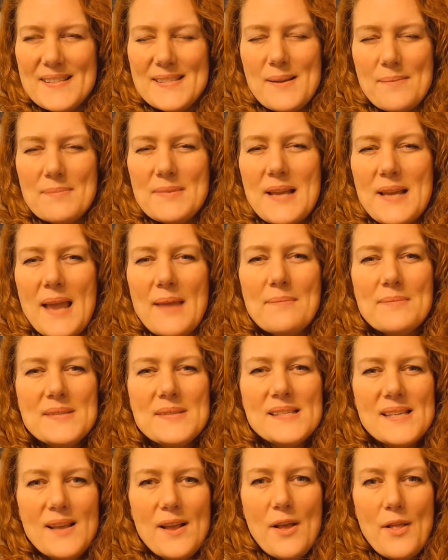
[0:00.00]

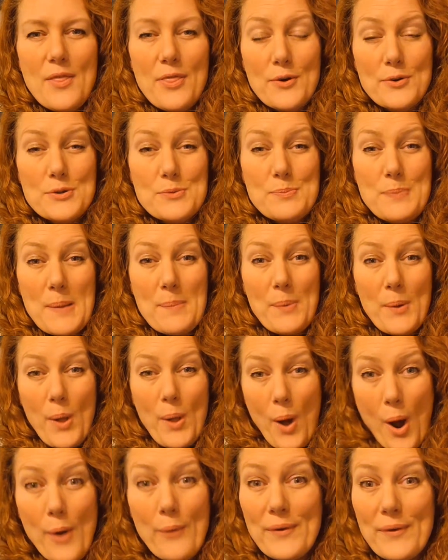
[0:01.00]
Sometimes those
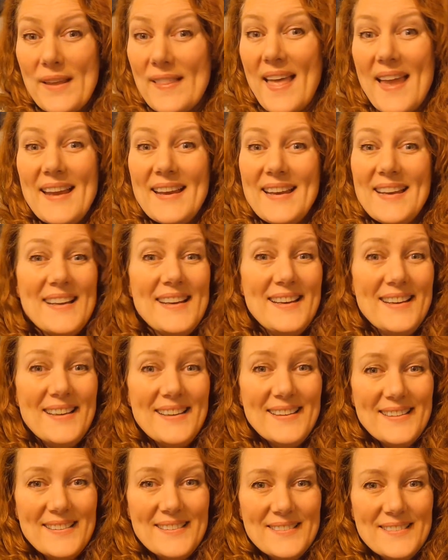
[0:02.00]
people are related,
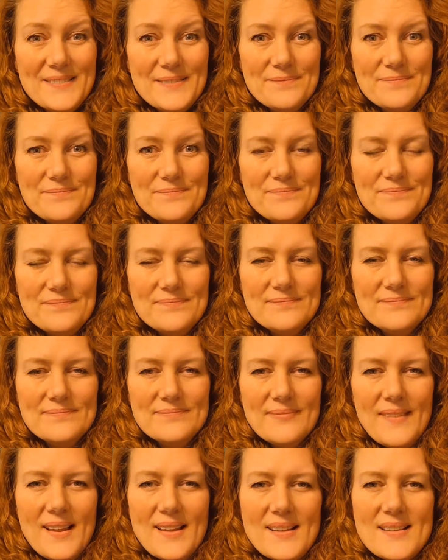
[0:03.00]

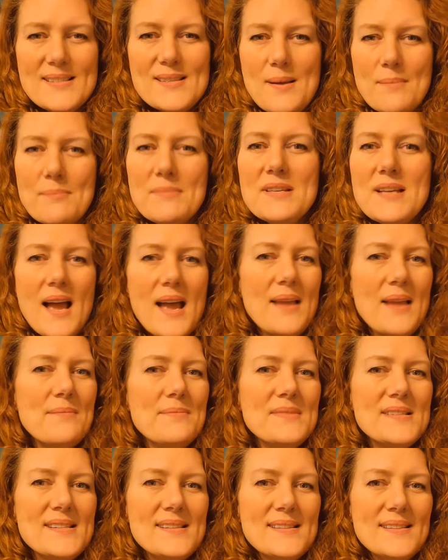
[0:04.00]
and
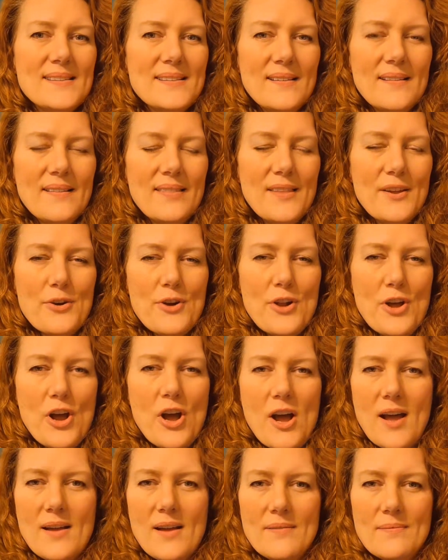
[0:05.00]
sometimes they're
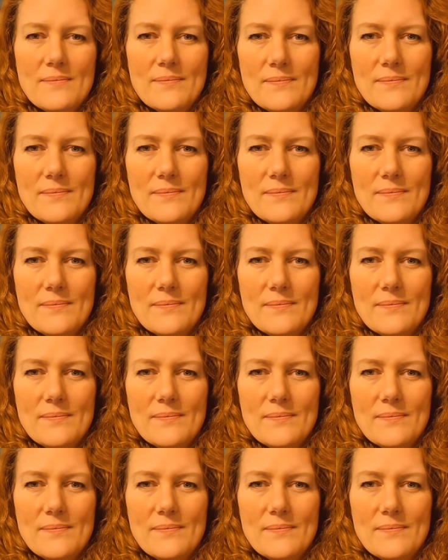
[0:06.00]
not.